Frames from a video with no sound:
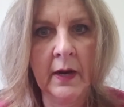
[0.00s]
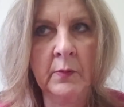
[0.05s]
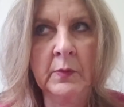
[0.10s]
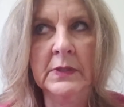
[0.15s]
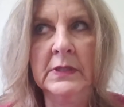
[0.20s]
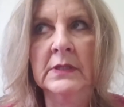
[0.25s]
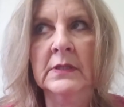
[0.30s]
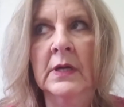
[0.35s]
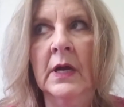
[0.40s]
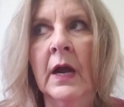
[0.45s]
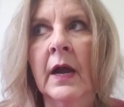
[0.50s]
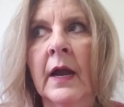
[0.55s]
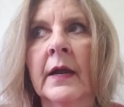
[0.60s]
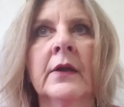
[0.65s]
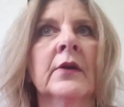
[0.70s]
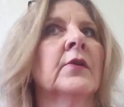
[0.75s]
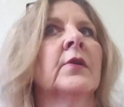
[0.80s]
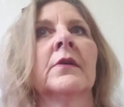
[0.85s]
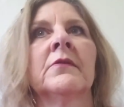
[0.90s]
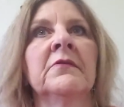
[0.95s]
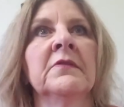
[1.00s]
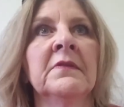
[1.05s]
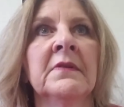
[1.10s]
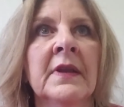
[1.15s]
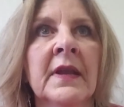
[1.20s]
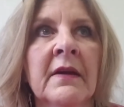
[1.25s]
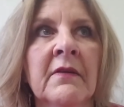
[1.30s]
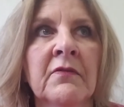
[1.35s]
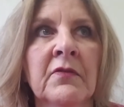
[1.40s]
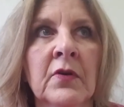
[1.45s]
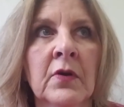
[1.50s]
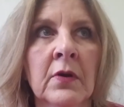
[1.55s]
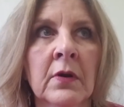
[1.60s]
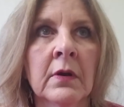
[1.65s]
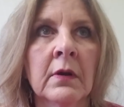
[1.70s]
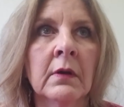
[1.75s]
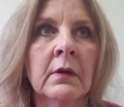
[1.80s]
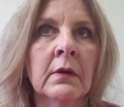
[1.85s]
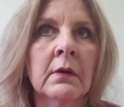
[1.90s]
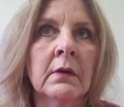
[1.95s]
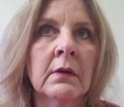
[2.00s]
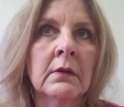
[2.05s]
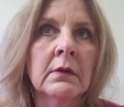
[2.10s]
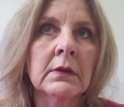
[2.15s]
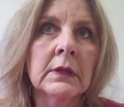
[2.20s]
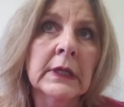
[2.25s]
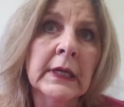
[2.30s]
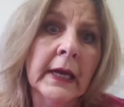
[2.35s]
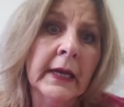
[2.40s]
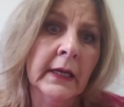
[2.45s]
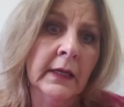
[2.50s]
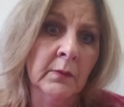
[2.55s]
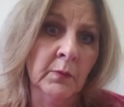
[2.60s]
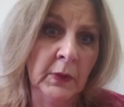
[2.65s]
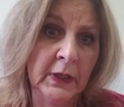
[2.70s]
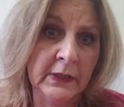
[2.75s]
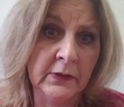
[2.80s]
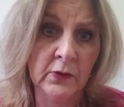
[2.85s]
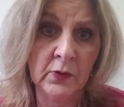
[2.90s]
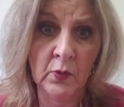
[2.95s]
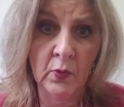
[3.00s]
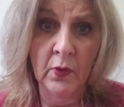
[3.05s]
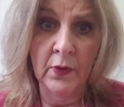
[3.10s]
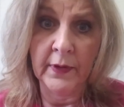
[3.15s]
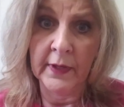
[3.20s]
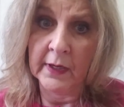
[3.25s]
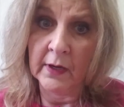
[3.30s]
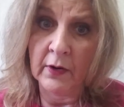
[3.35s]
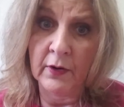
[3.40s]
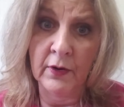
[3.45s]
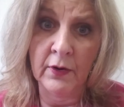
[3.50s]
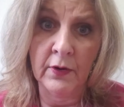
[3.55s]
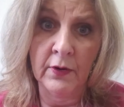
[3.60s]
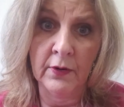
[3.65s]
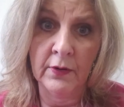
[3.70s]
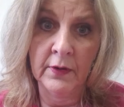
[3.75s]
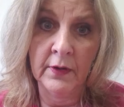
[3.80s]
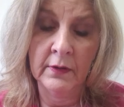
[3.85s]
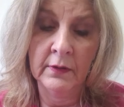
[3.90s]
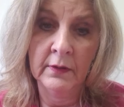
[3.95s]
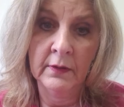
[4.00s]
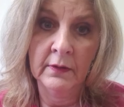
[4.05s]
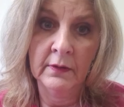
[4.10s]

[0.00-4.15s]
I was tired of never getting my story heard.